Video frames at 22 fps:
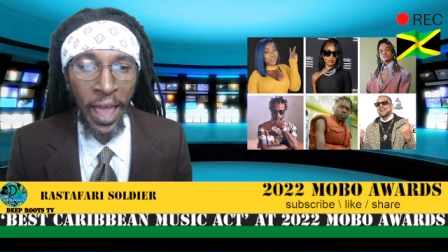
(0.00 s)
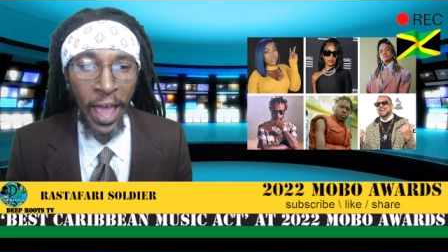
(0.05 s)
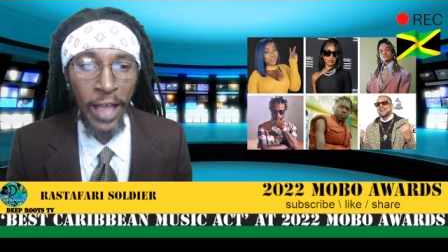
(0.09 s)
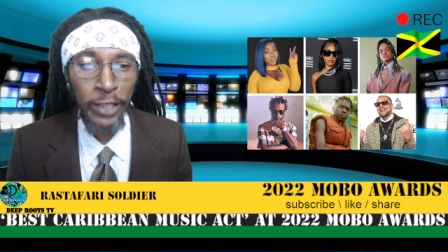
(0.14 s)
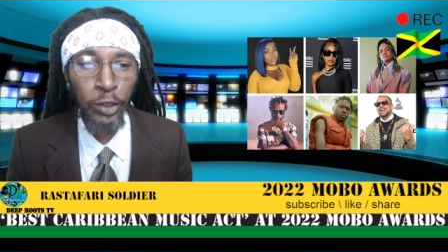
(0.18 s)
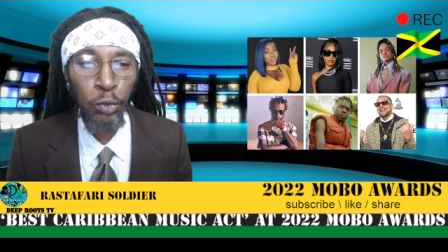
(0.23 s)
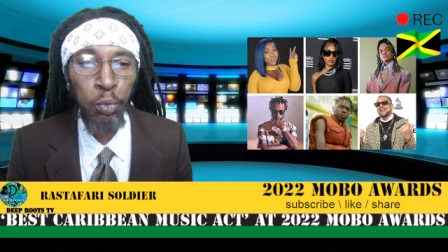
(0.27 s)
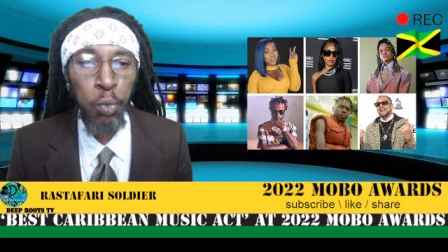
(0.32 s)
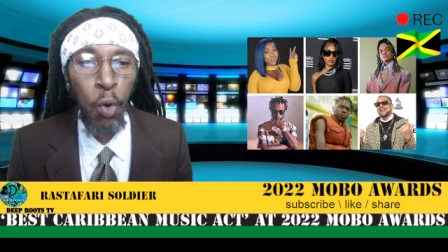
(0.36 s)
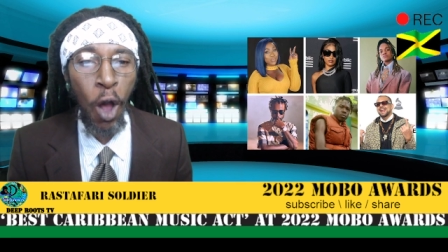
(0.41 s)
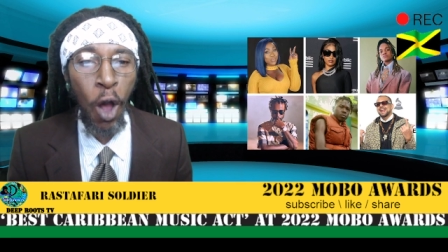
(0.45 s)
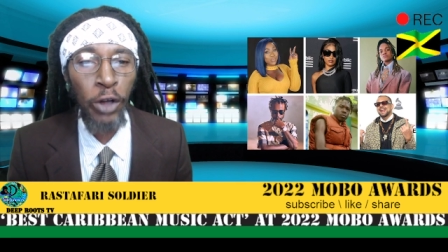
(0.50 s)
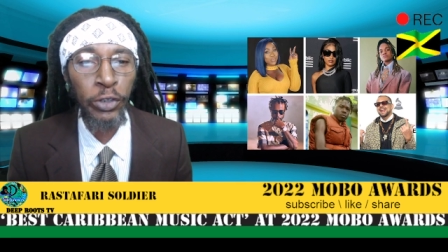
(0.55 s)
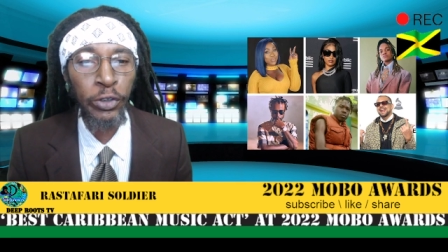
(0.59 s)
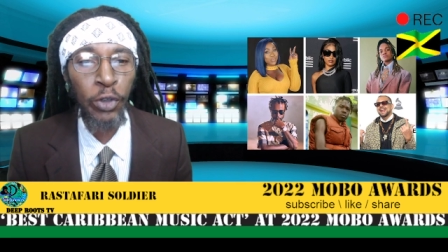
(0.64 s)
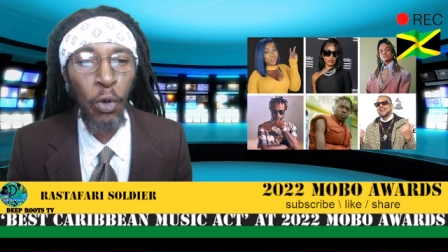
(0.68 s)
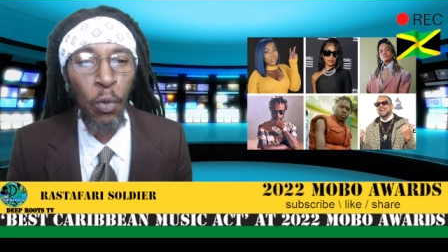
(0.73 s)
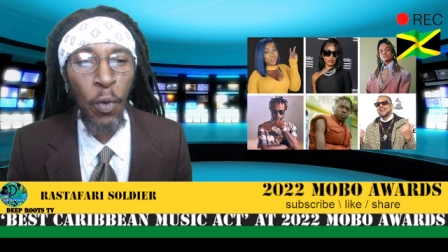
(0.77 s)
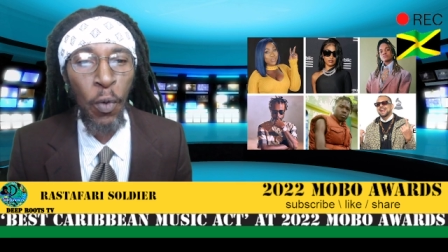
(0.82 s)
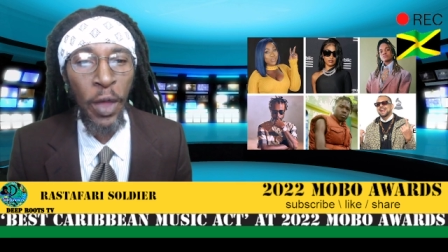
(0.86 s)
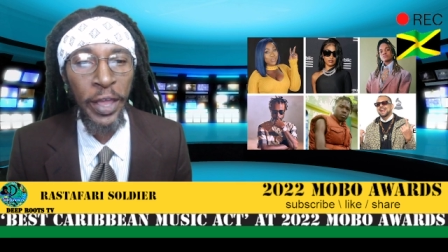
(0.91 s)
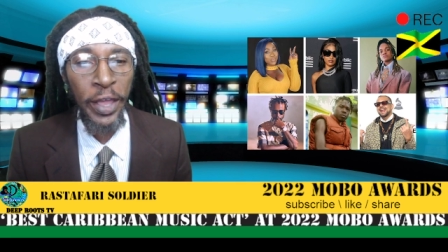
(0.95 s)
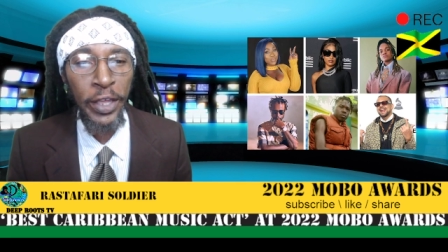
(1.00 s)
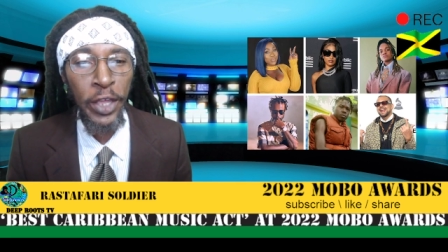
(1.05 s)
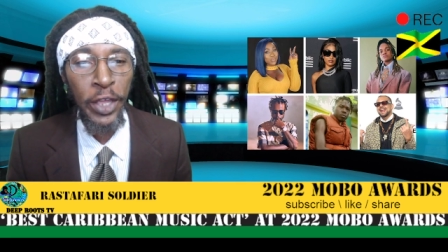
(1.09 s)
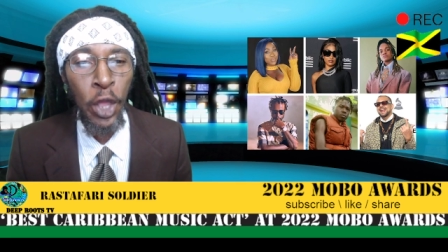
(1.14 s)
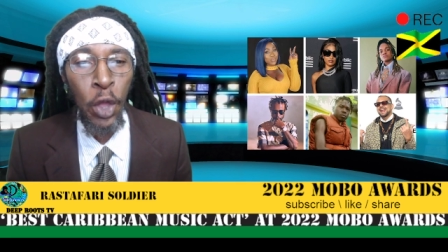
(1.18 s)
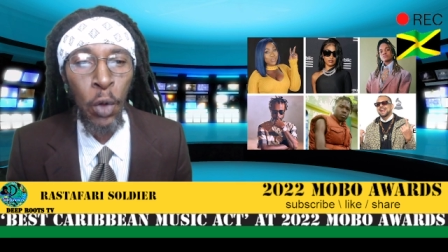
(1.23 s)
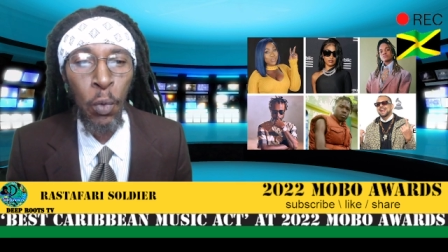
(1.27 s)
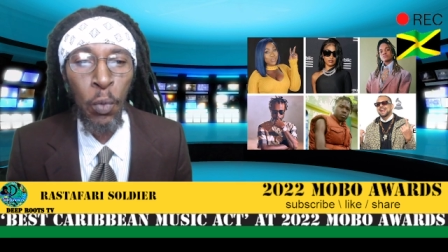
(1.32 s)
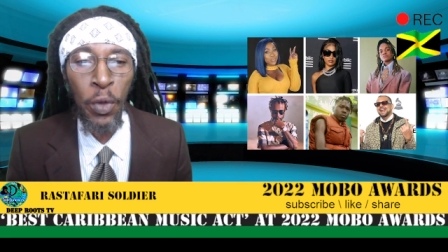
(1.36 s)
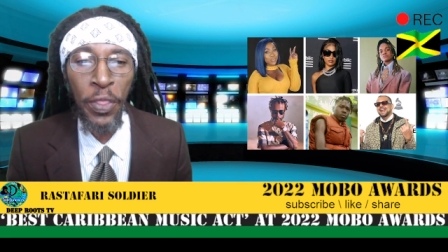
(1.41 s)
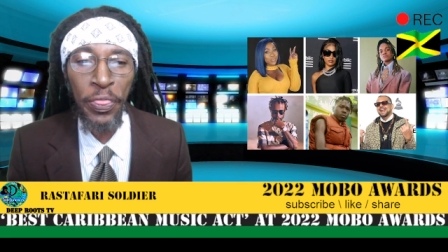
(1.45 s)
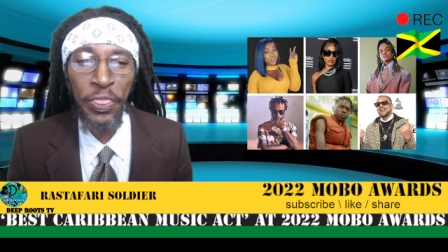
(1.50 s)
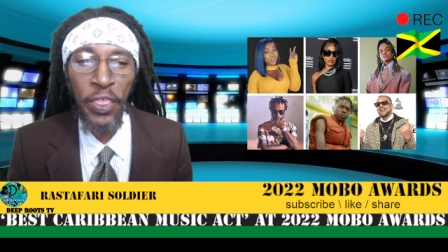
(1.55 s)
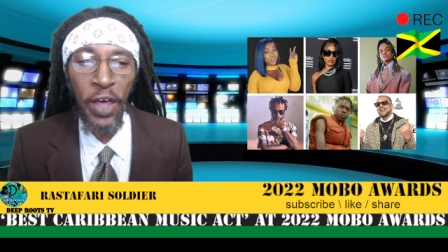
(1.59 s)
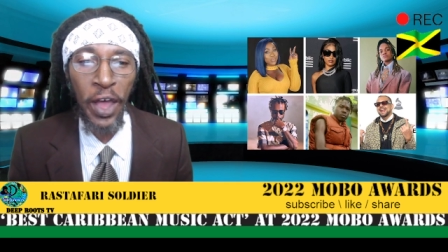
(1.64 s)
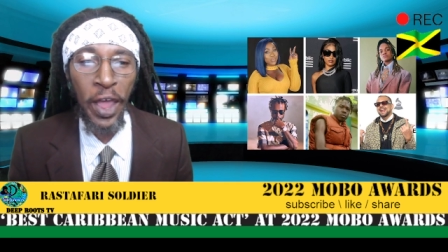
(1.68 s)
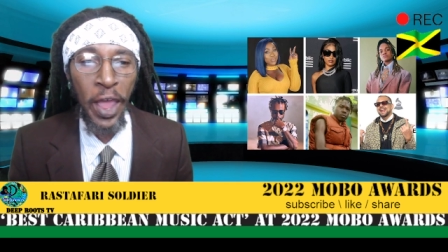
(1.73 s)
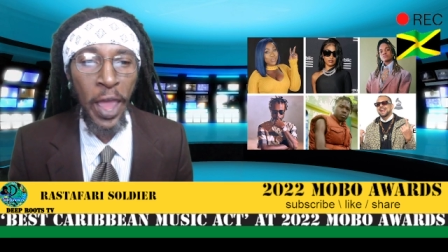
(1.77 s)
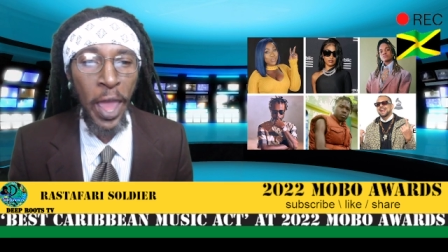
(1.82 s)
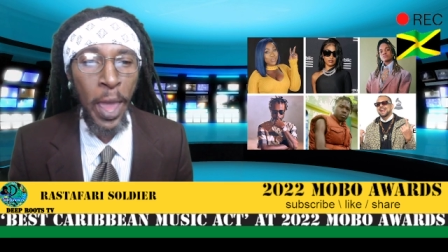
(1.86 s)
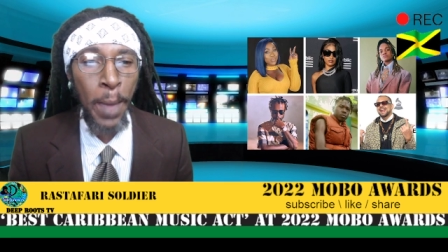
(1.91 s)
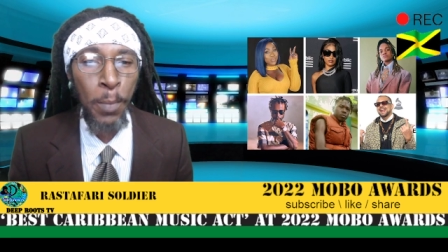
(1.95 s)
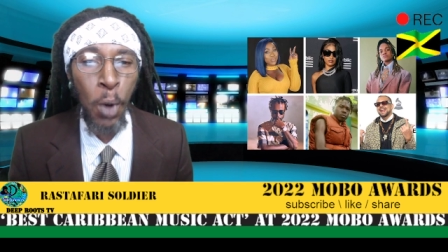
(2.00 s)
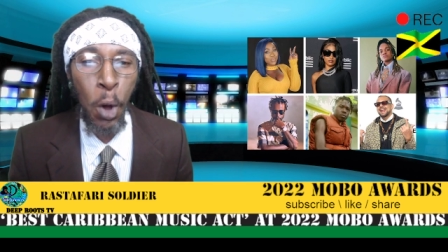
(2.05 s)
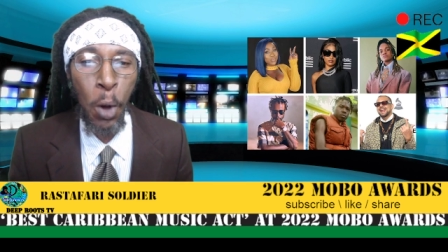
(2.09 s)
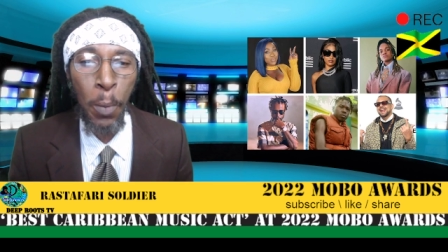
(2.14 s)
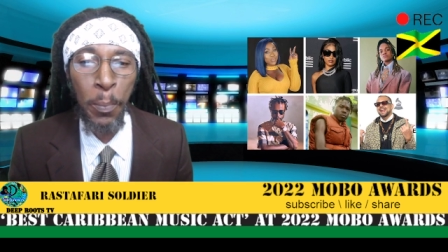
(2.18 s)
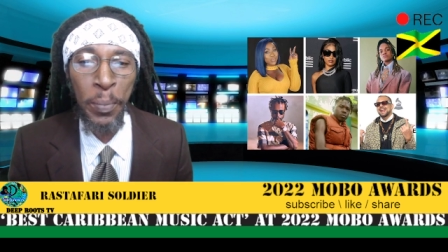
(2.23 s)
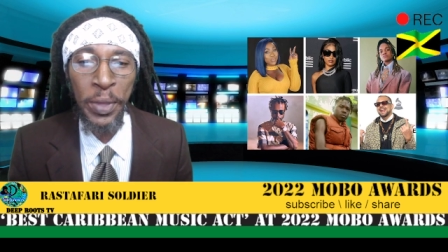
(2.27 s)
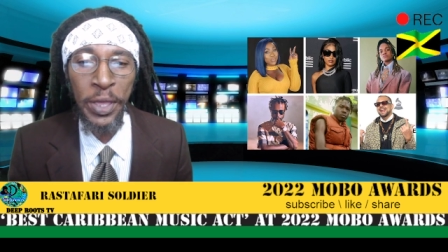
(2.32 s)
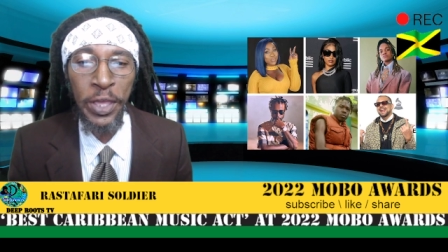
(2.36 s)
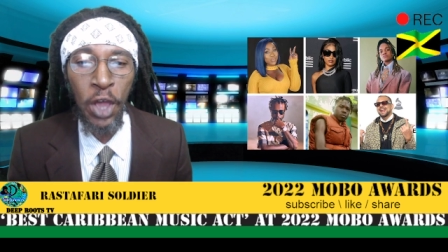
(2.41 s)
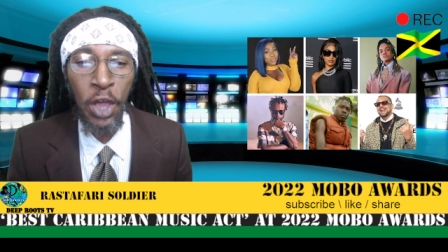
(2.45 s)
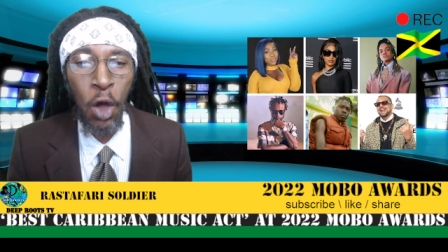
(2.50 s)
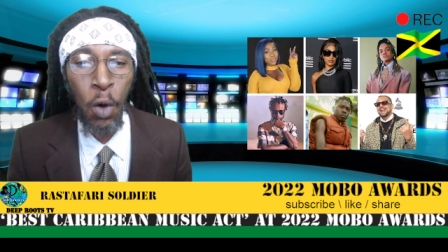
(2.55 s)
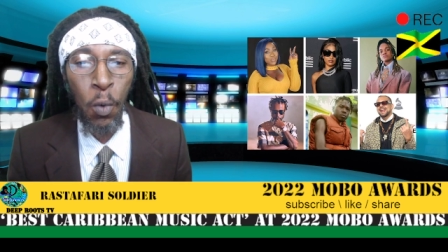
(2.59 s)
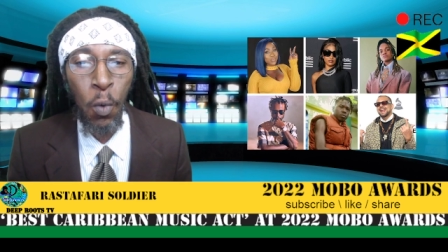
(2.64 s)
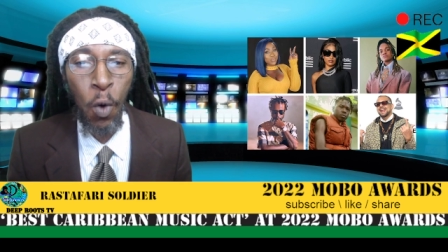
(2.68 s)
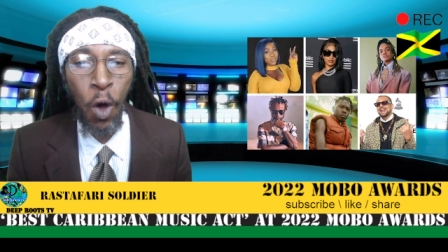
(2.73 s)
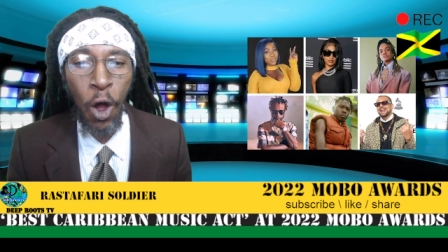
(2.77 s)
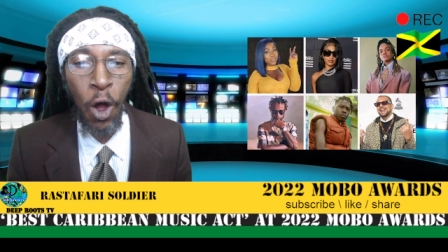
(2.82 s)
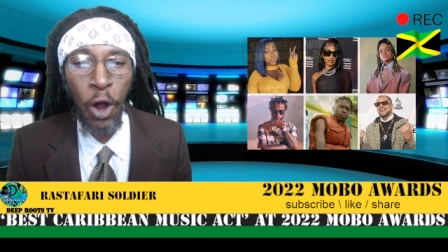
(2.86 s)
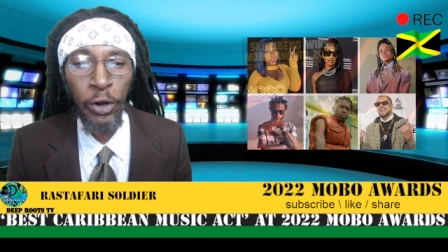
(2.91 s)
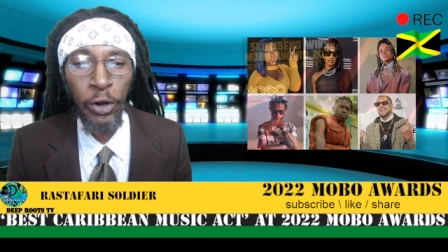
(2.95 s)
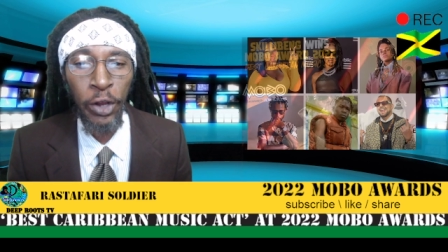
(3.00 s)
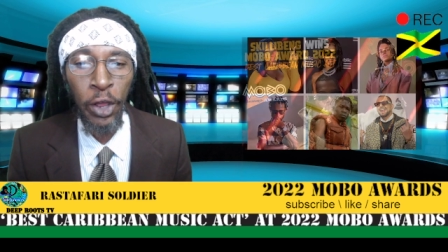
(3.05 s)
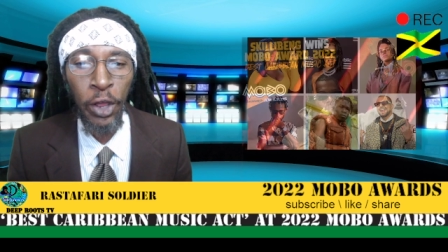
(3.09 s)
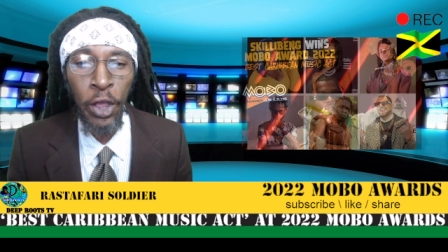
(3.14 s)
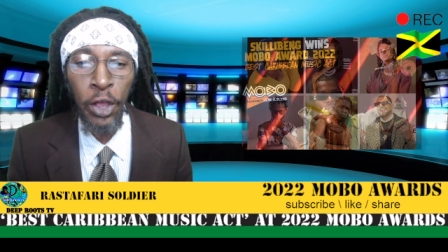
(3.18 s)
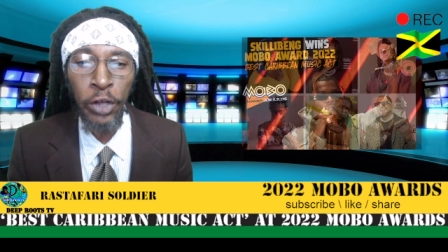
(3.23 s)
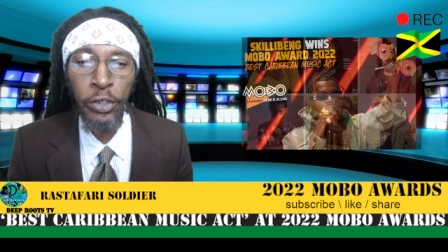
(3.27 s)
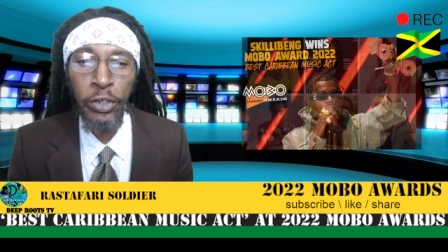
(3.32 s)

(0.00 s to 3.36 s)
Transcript: has walked away with the MOB Award,